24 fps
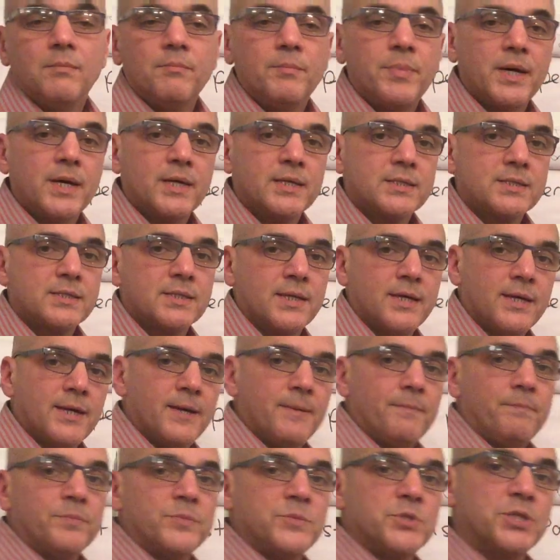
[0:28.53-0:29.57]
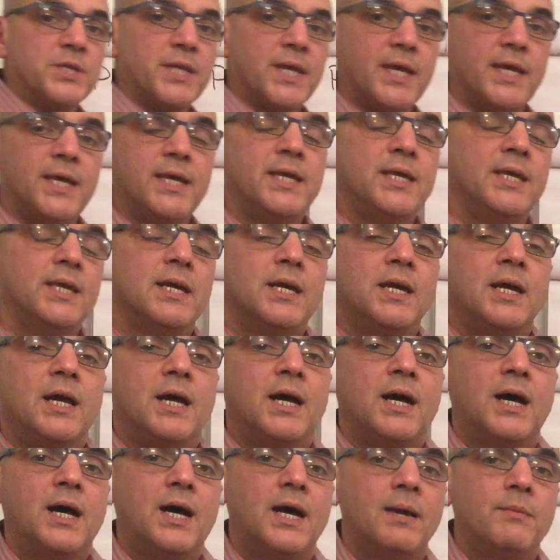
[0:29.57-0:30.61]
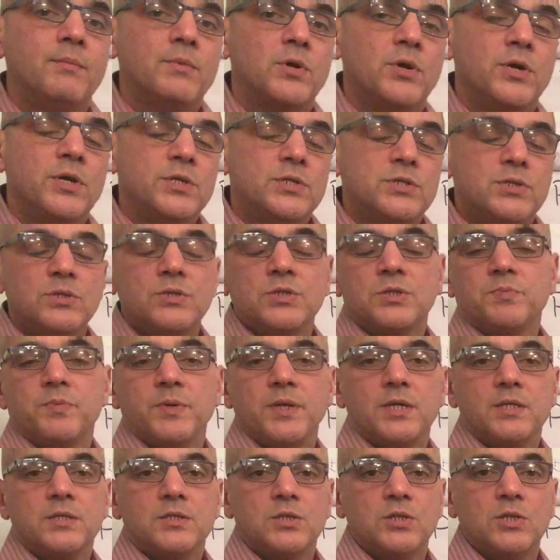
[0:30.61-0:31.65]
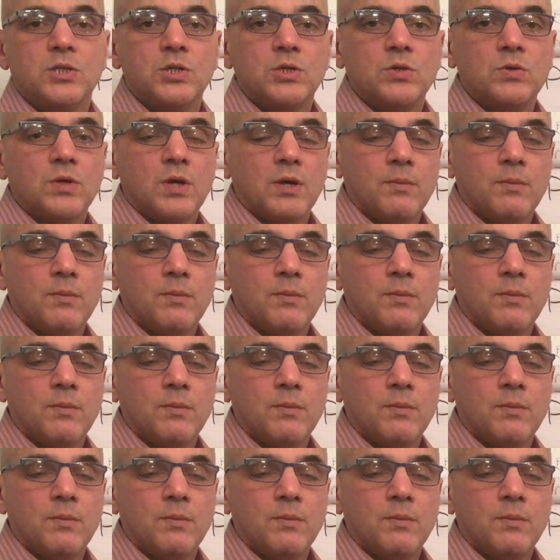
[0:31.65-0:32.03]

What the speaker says: But today I'm going to speak to you